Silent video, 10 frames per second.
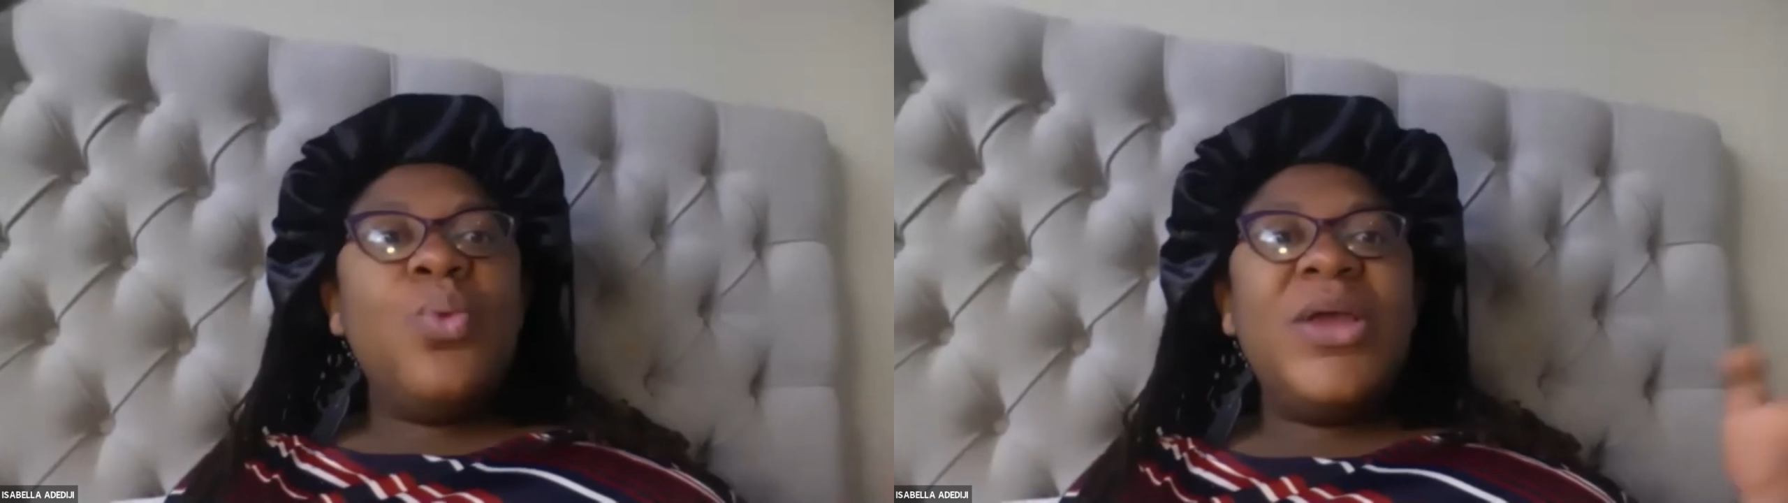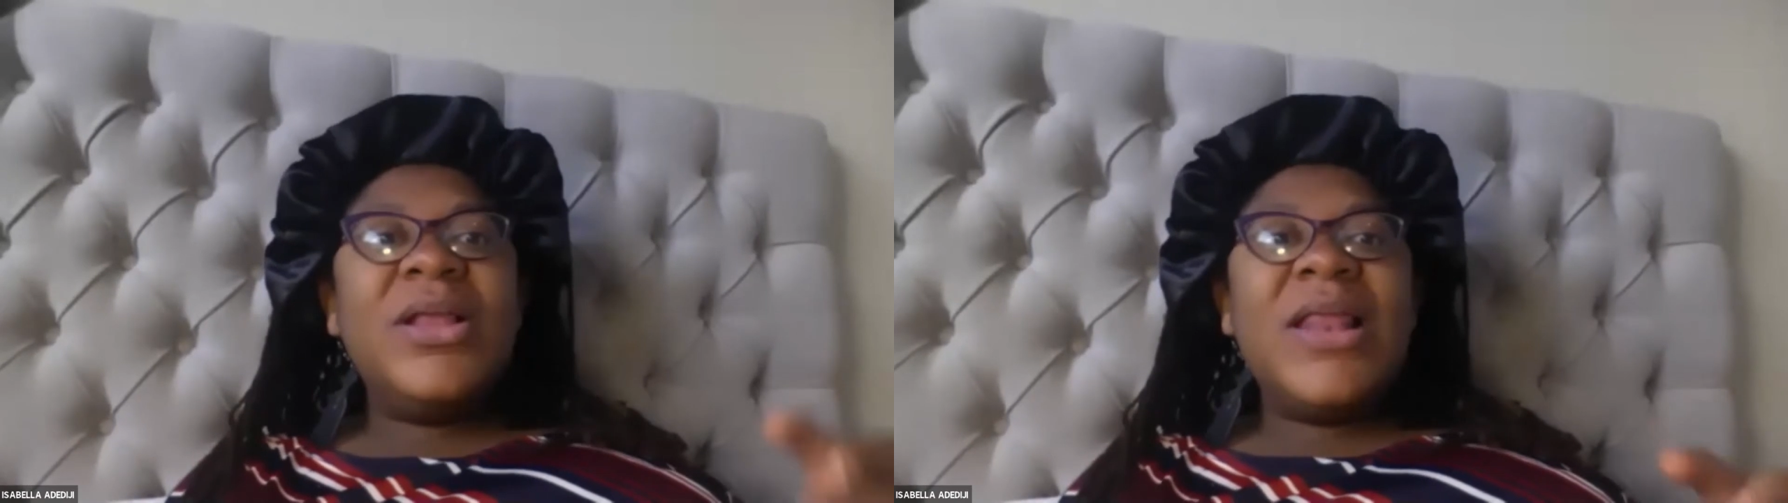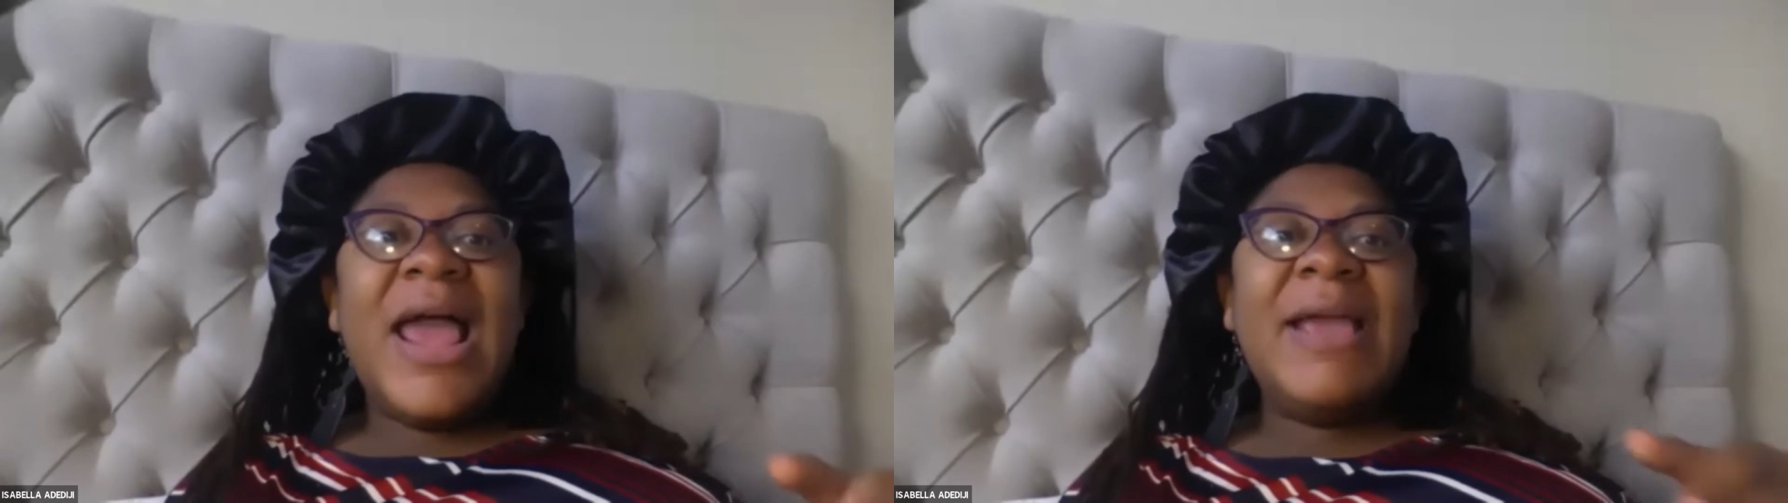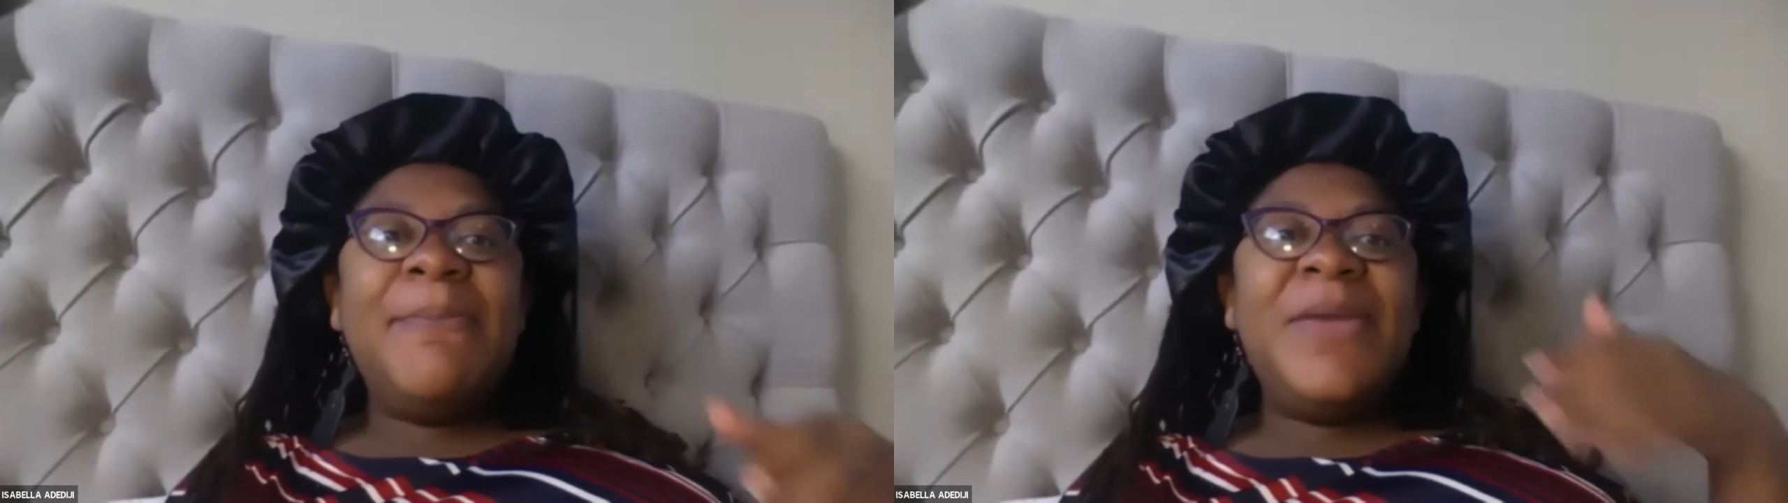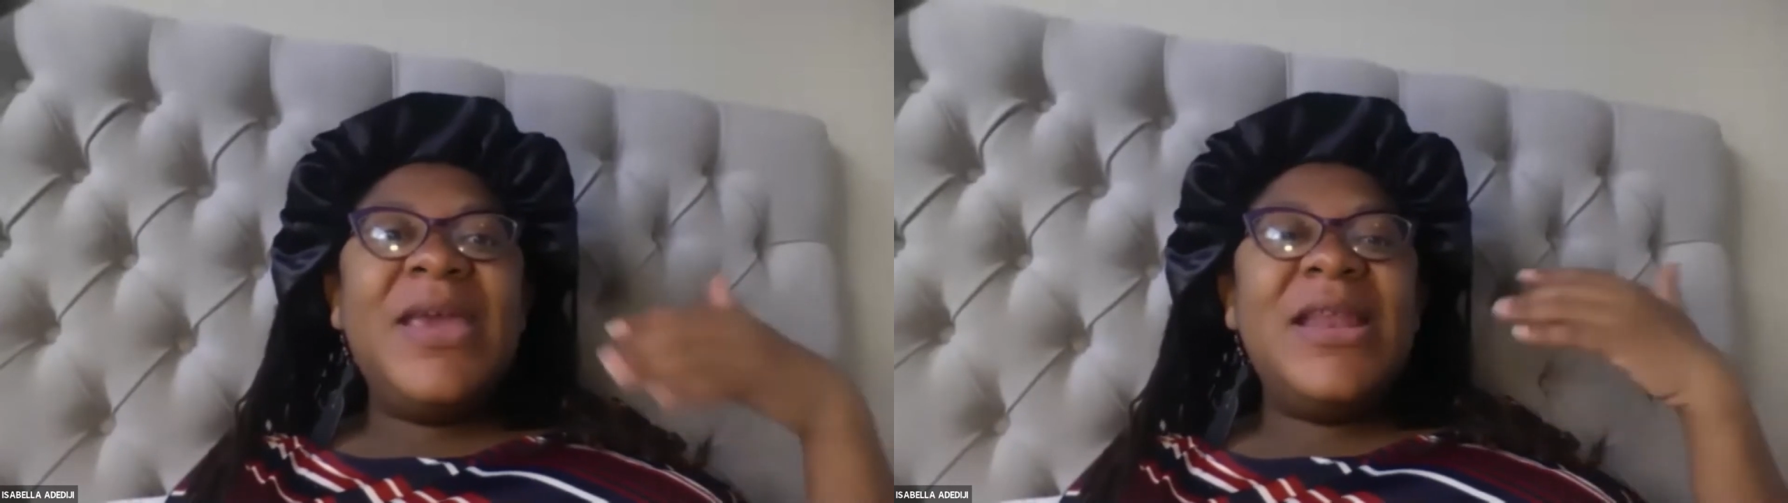Will I
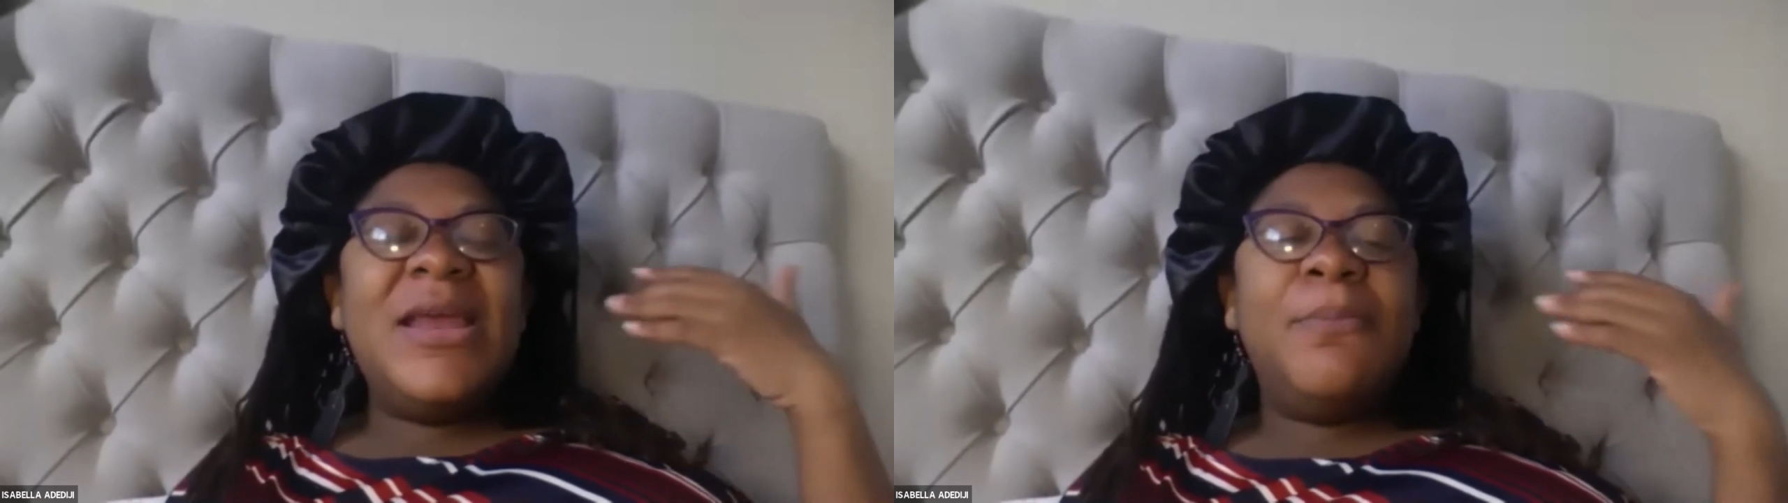be in a